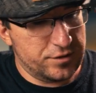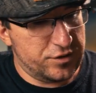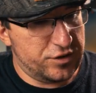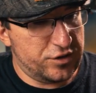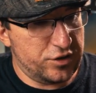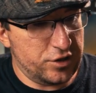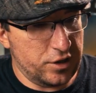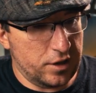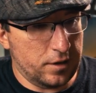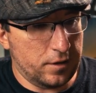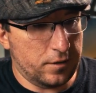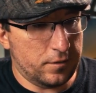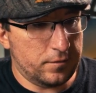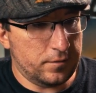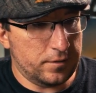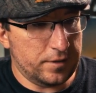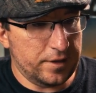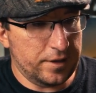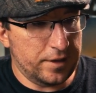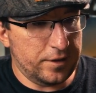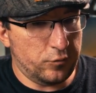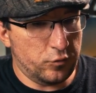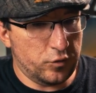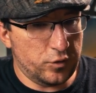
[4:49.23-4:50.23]
So
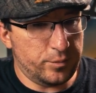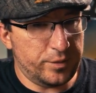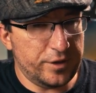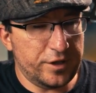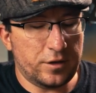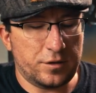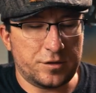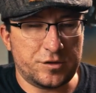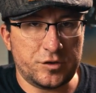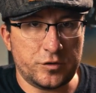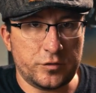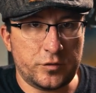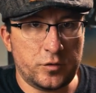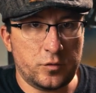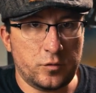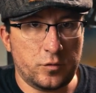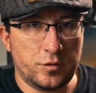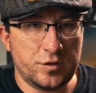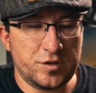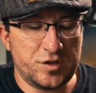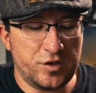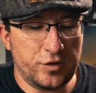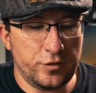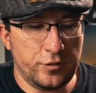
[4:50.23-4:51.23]
it would be also
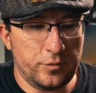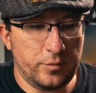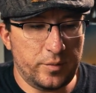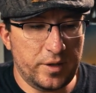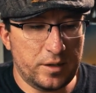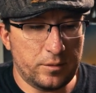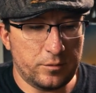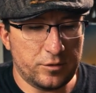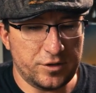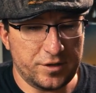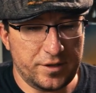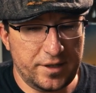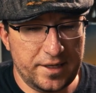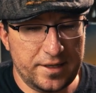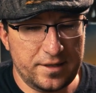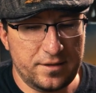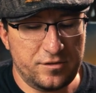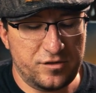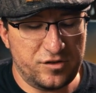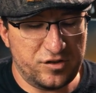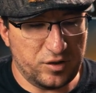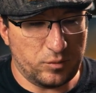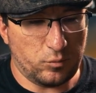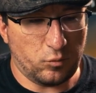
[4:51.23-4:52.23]
cool to be able to
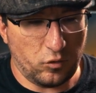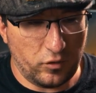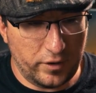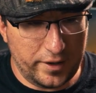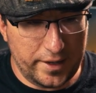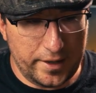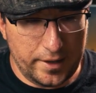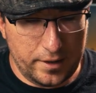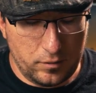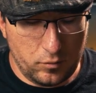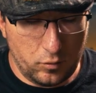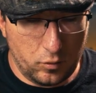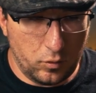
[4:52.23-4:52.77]
get some rain